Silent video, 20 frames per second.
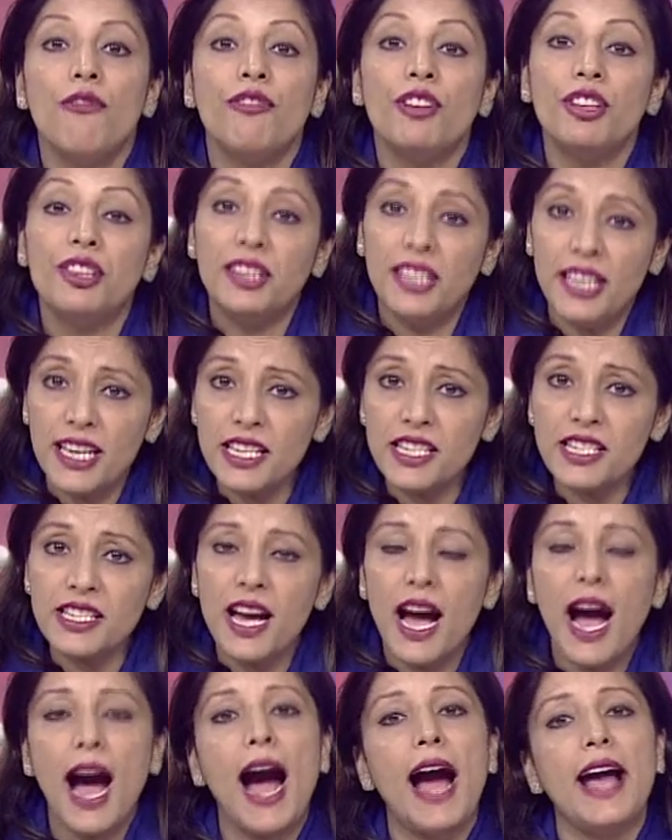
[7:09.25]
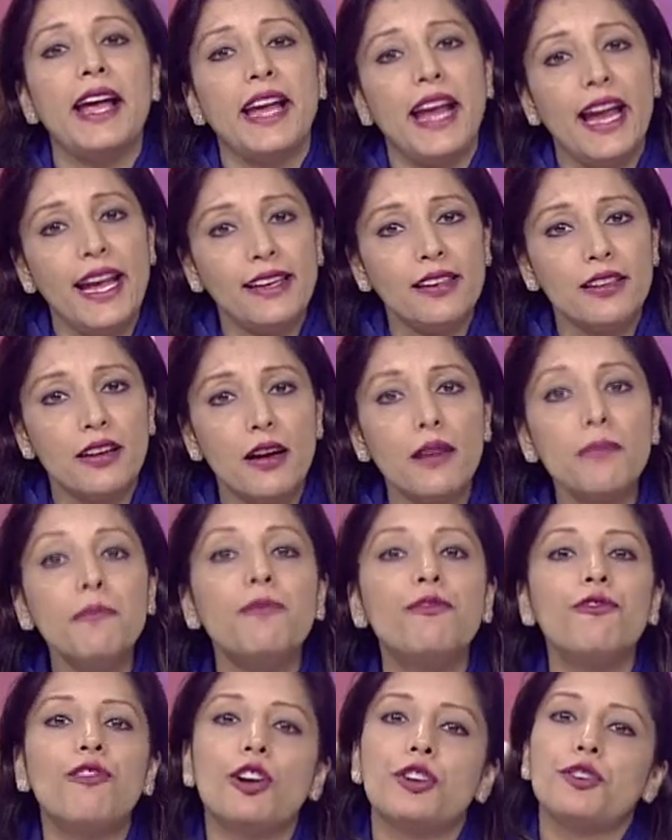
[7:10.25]
With this, I end up
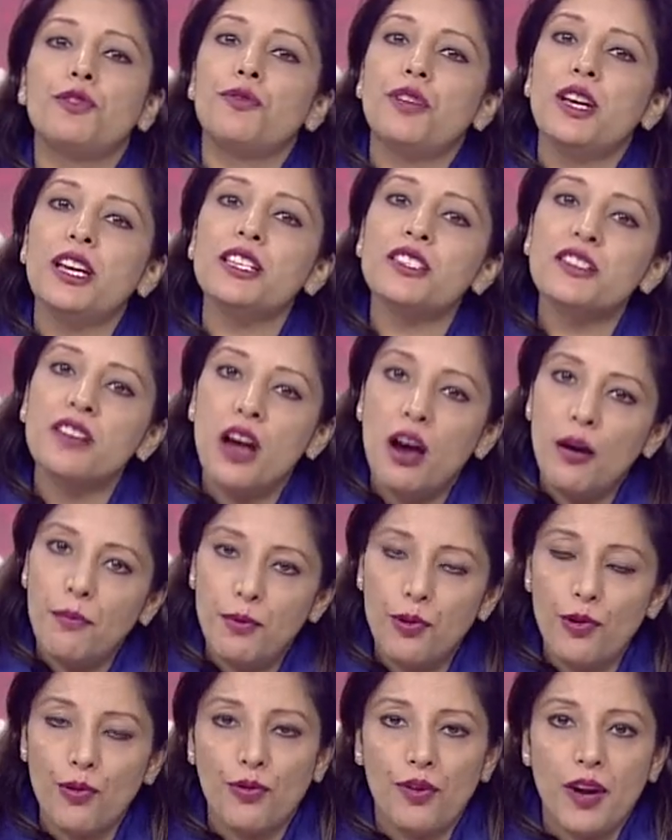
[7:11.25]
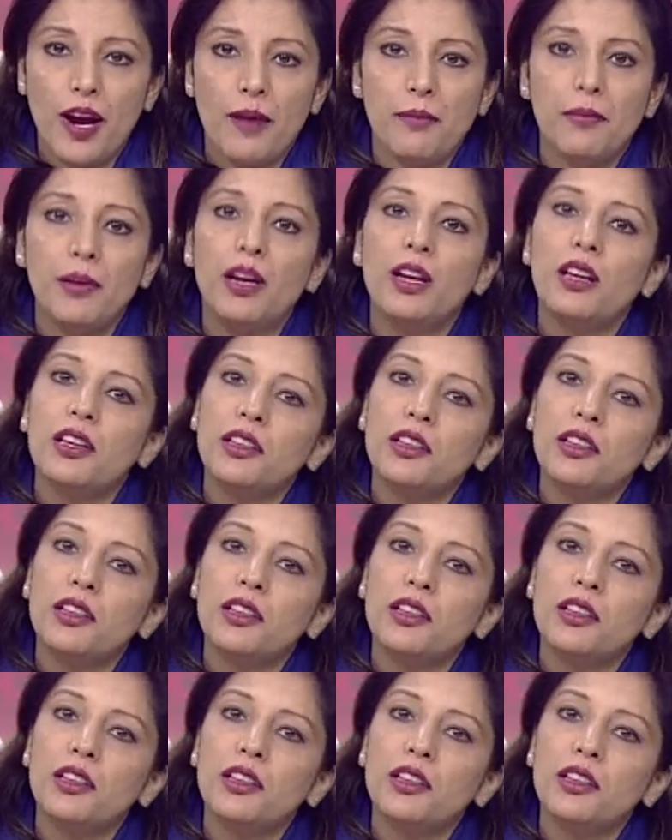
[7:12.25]
for today's program.